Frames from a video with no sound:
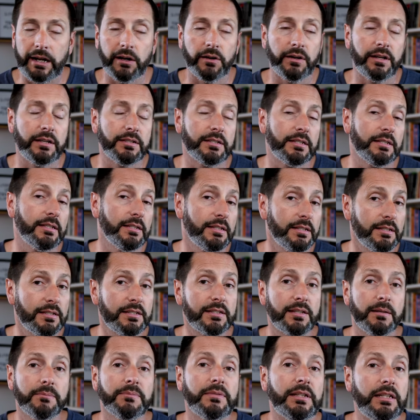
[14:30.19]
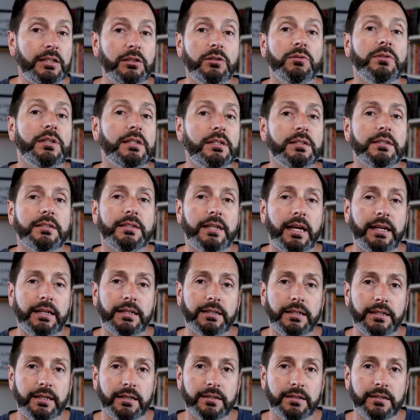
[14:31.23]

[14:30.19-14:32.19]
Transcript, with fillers: areas, and this is something you need to take into